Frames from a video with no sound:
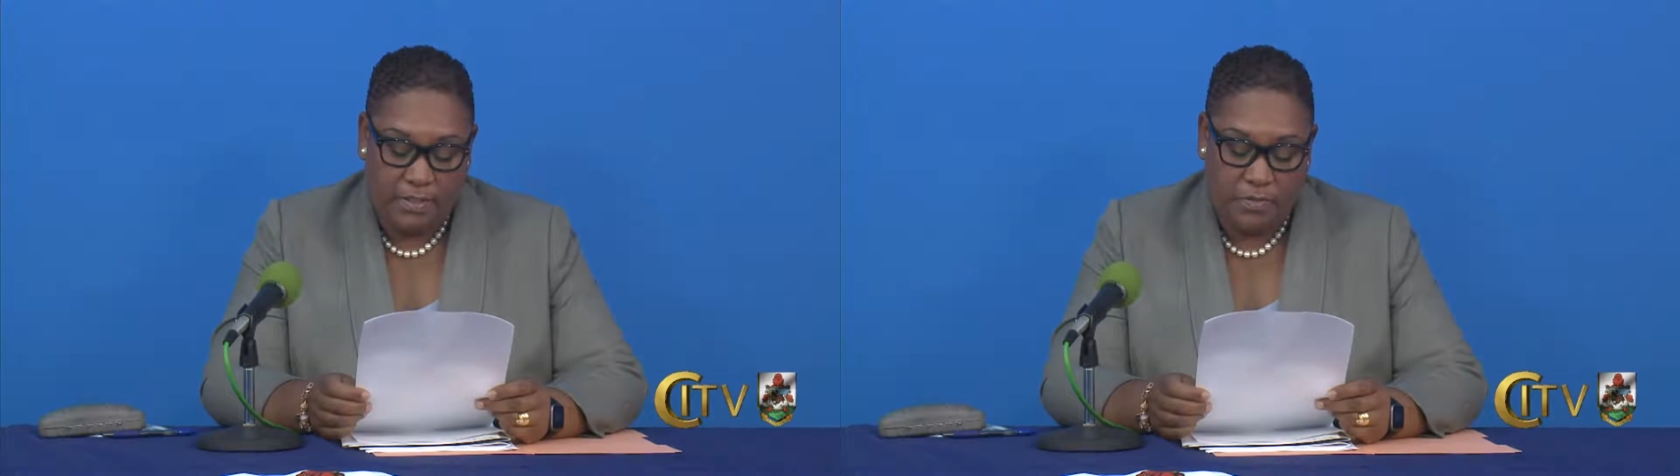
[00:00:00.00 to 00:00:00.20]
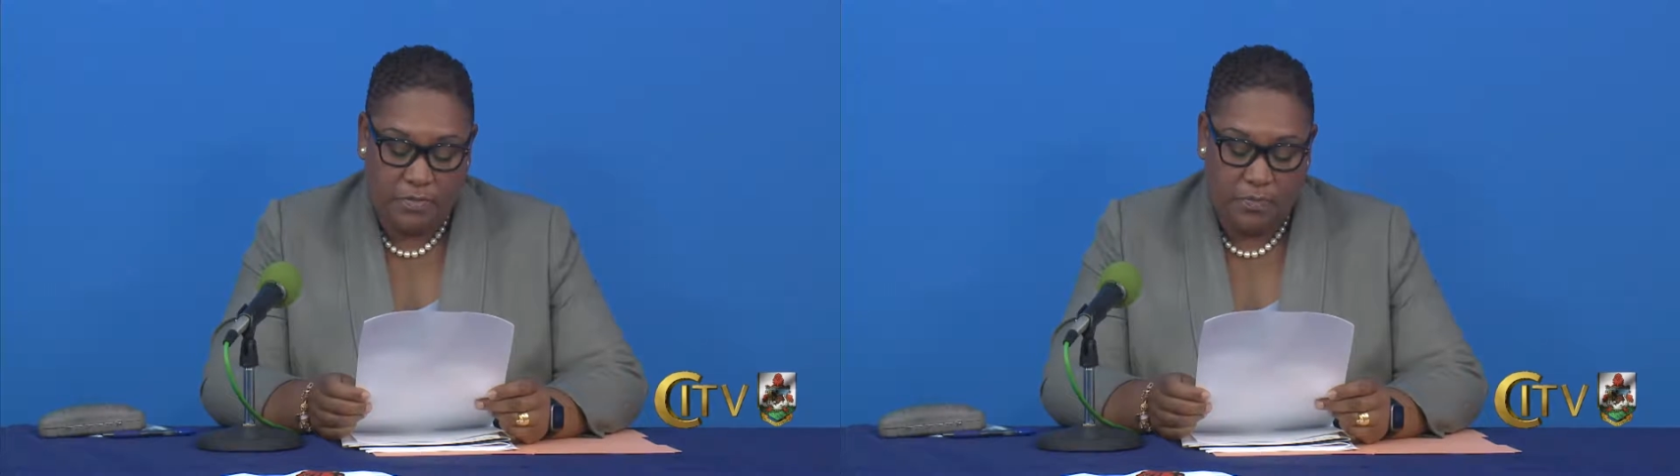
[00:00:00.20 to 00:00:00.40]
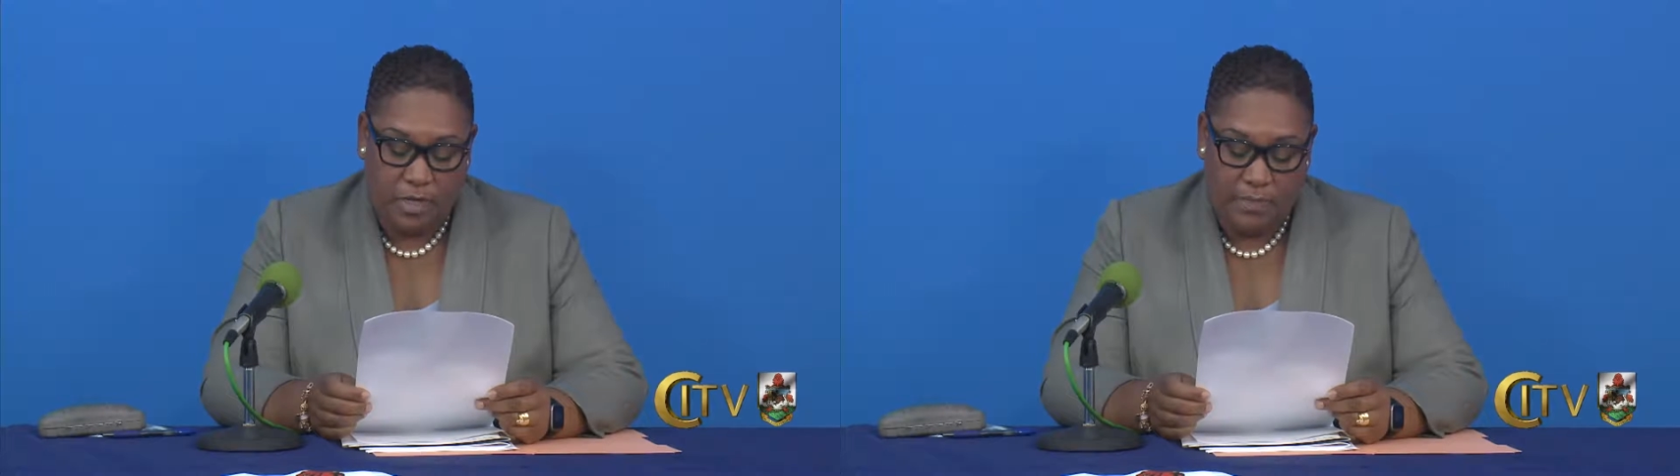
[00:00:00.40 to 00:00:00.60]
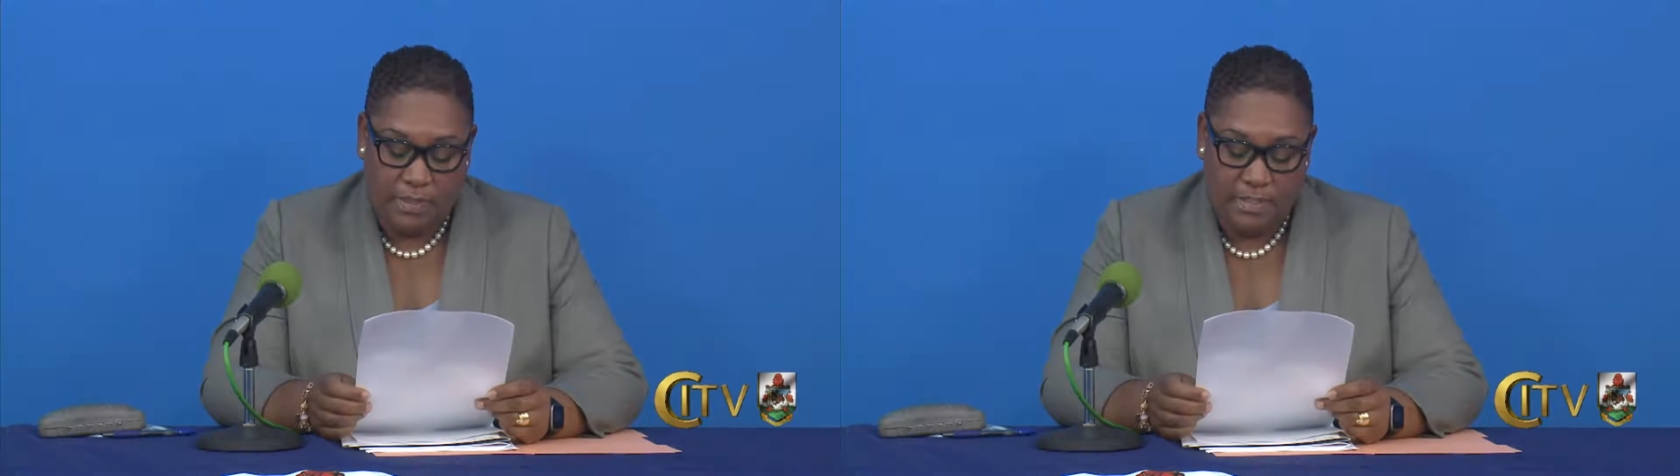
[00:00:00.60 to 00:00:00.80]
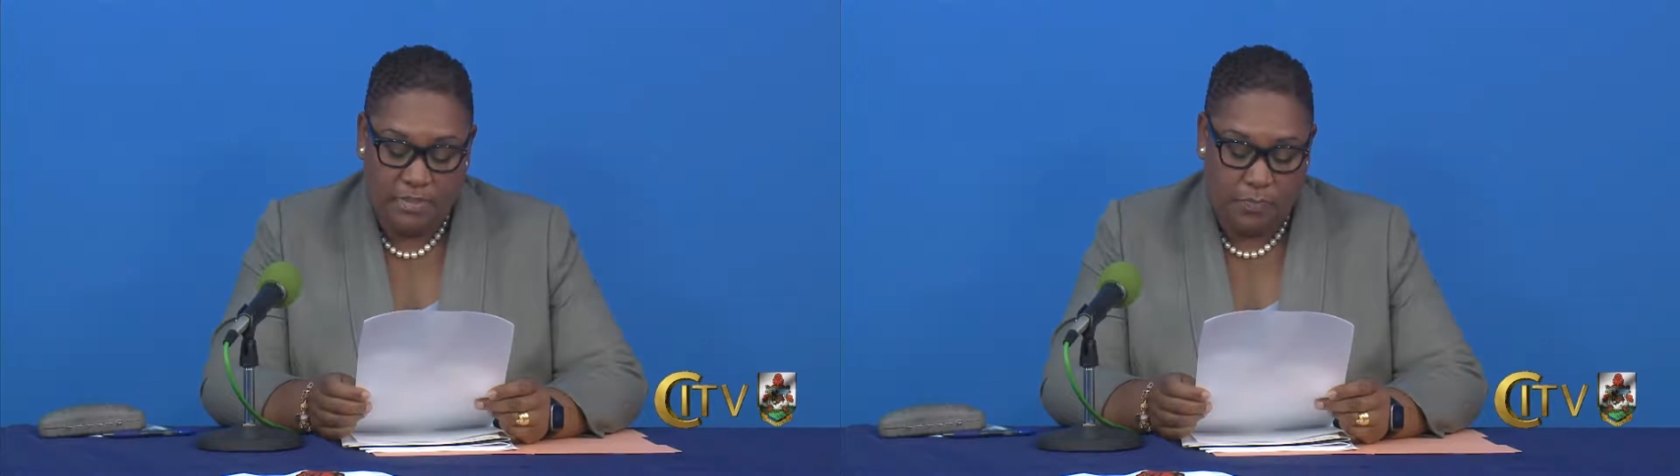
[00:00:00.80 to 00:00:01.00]
to properly
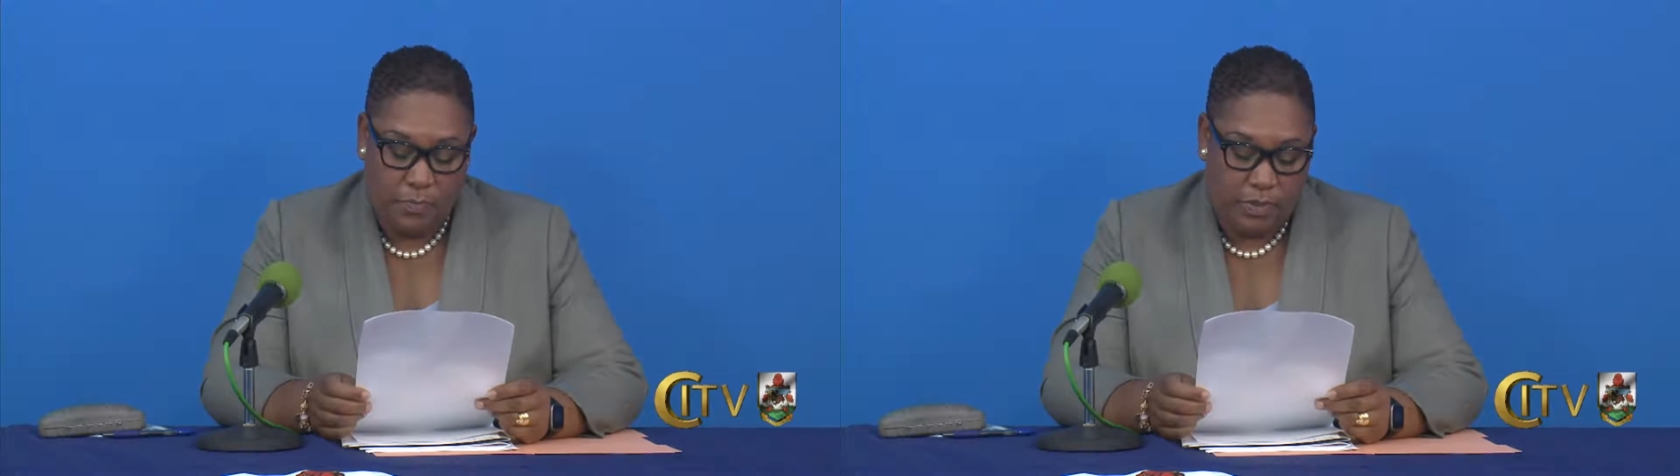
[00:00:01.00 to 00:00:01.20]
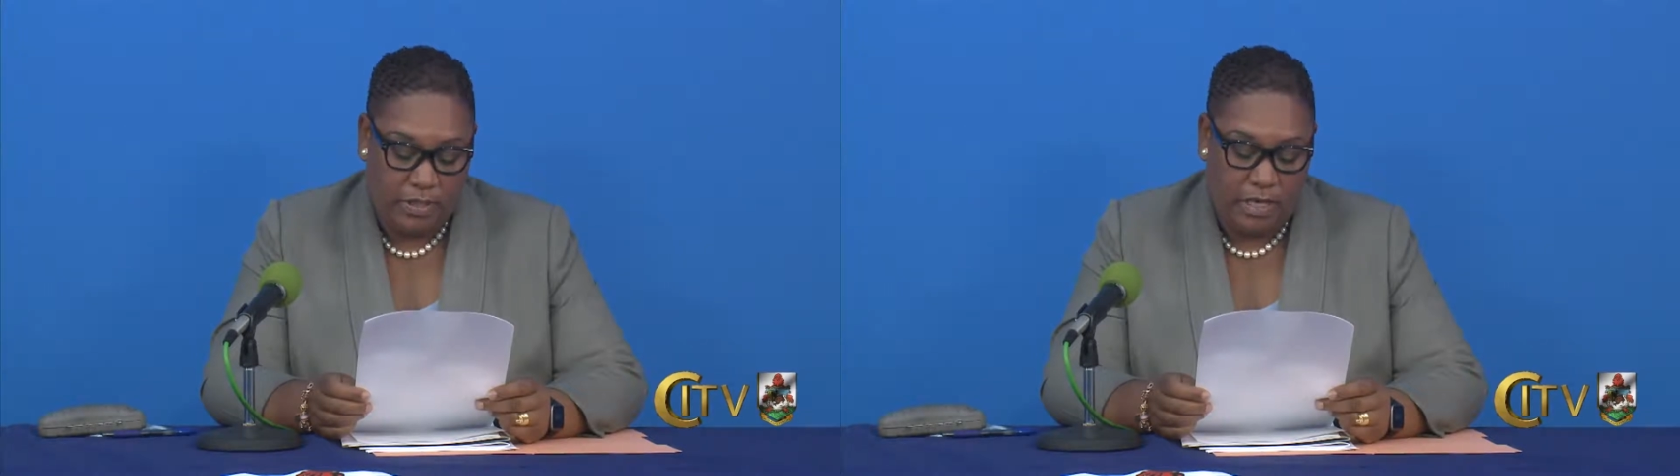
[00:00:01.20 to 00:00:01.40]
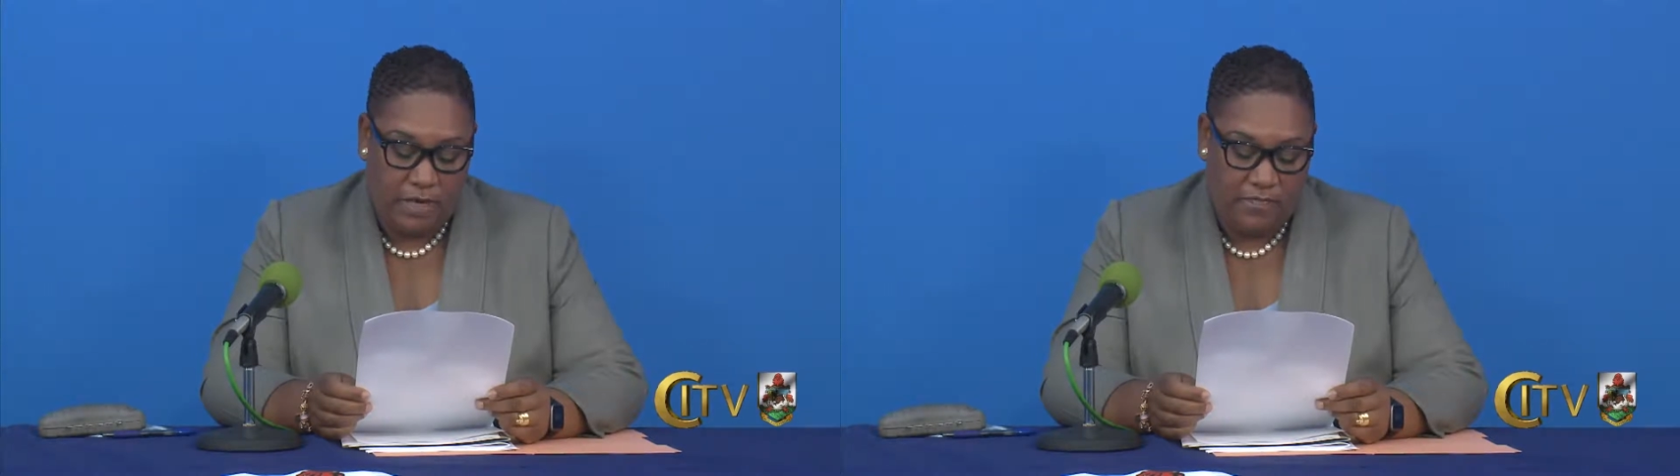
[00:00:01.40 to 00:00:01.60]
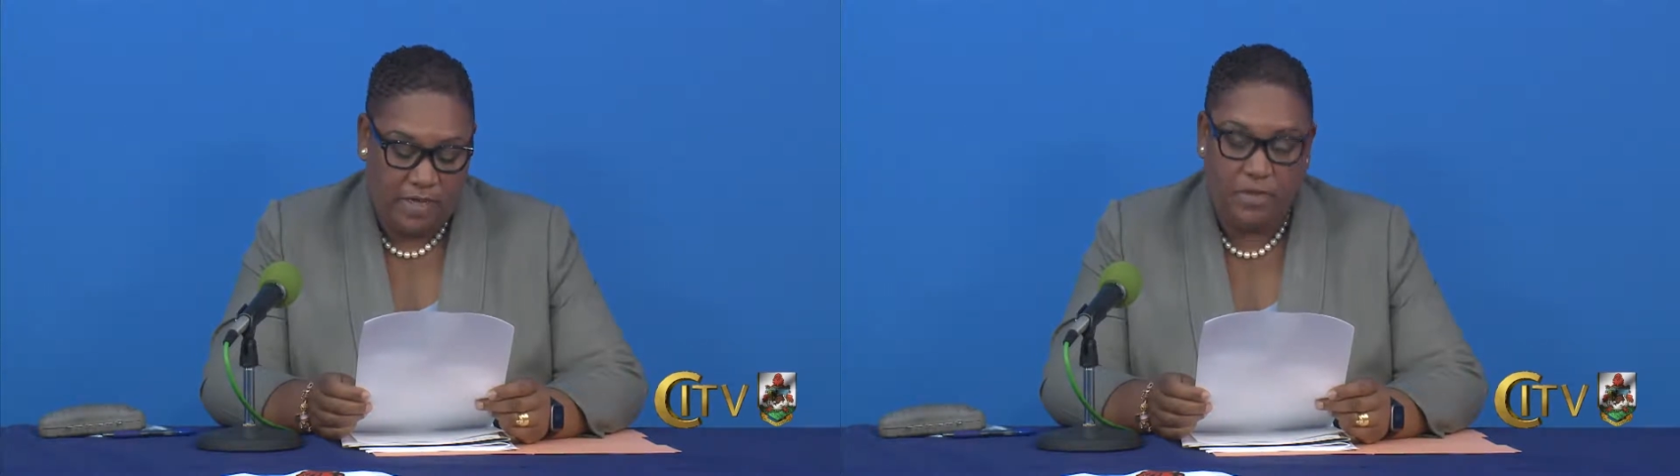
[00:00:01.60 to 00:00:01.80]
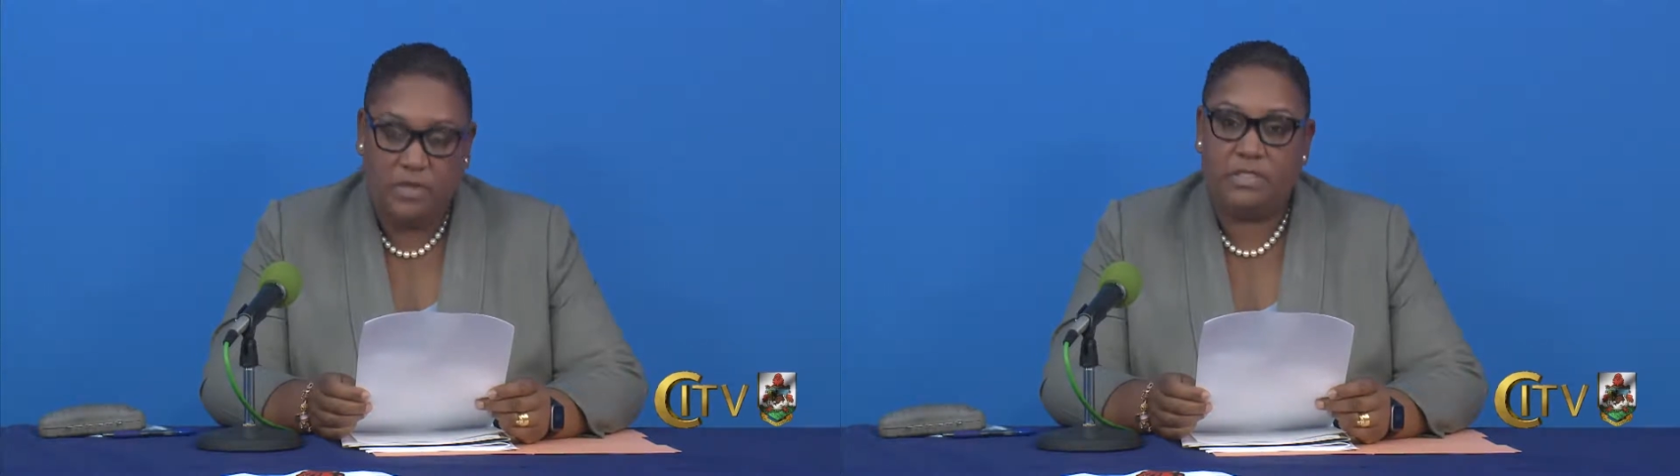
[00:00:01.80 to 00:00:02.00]
support our
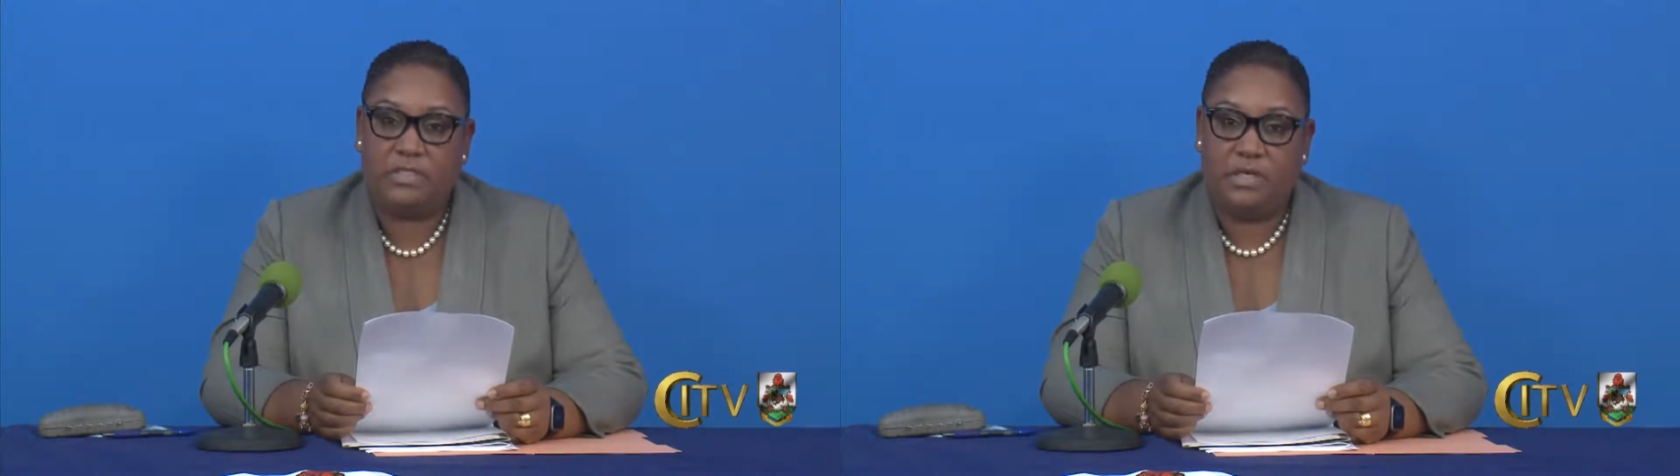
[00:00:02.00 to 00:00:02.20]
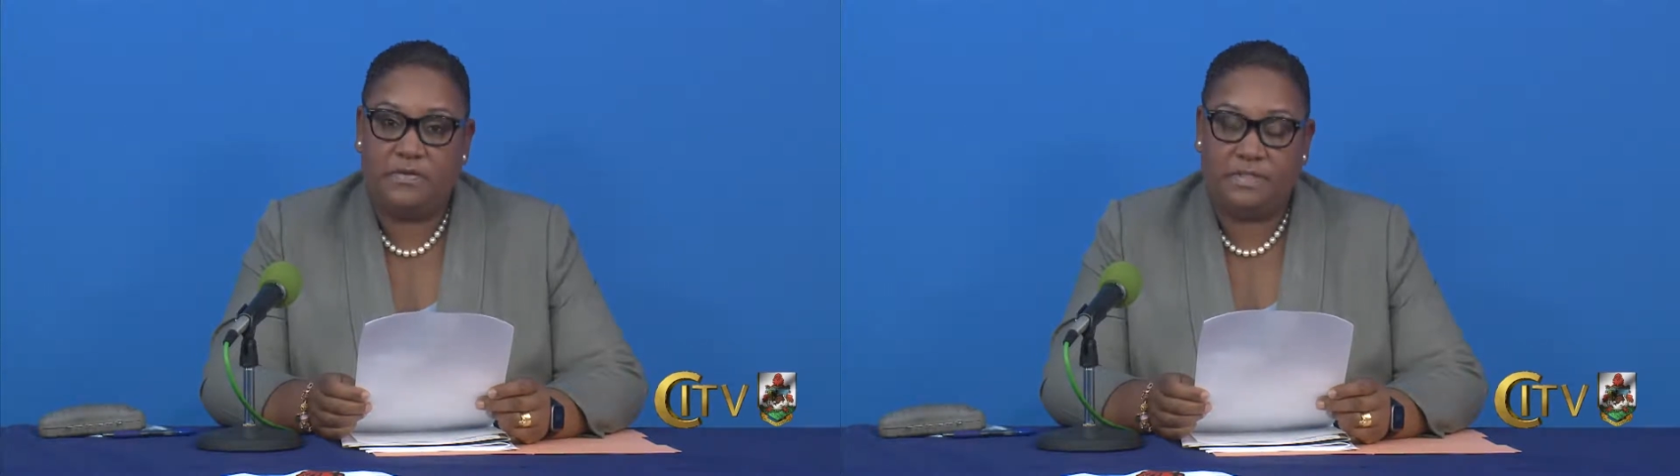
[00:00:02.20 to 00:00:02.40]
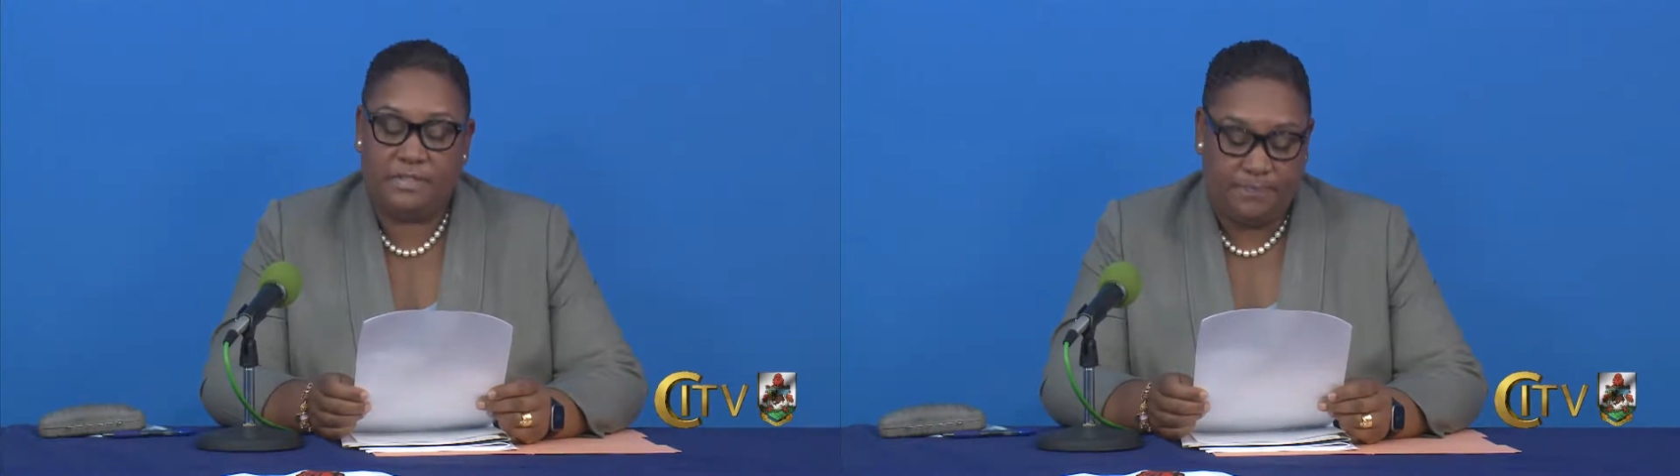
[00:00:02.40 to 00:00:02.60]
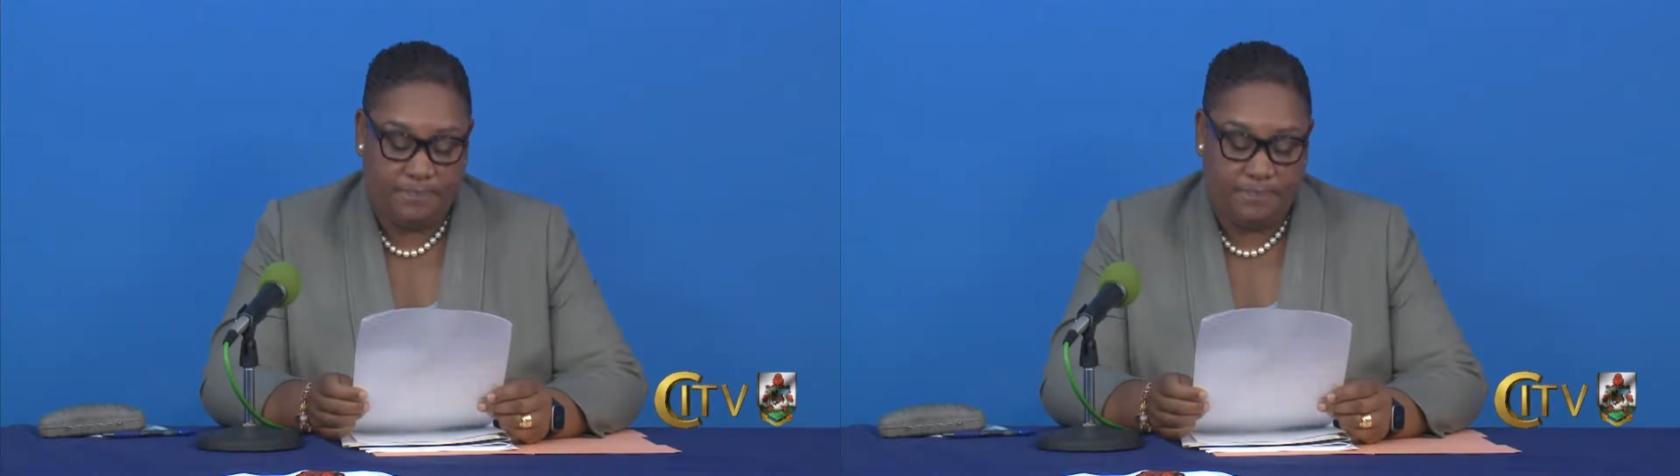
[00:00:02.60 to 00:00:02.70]
valued service.